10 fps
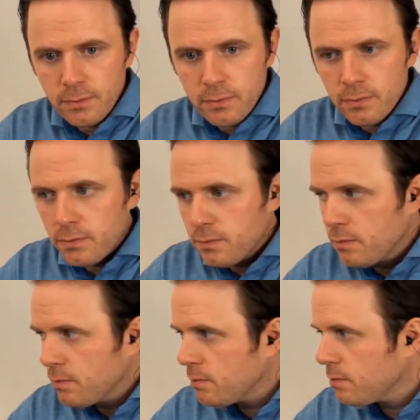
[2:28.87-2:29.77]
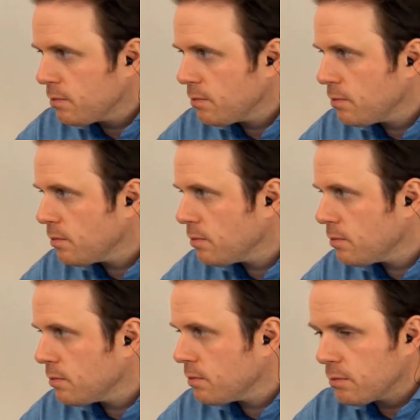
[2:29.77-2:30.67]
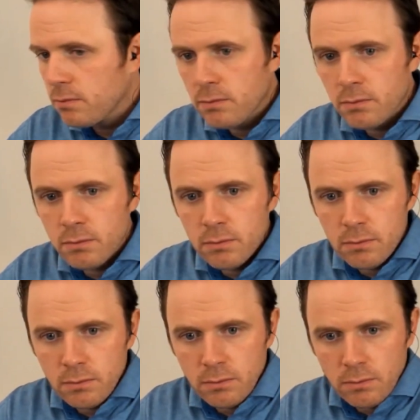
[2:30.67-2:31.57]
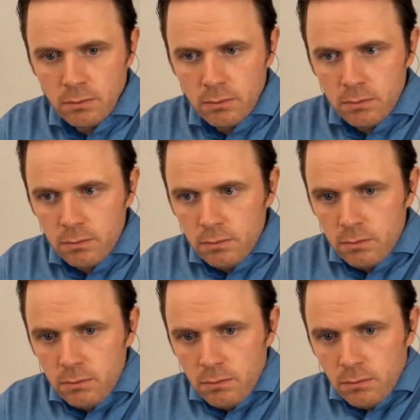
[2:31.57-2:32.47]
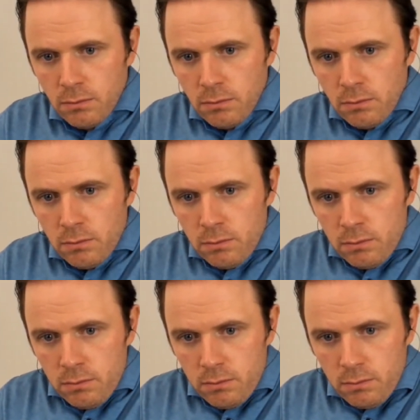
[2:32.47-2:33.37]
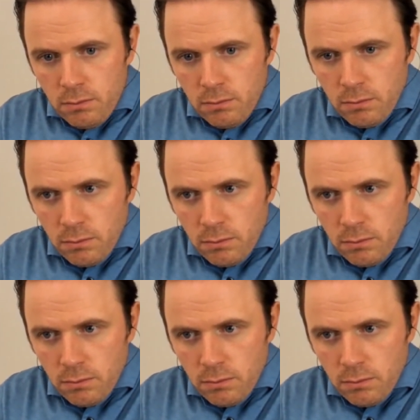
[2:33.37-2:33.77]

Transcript: [no speech]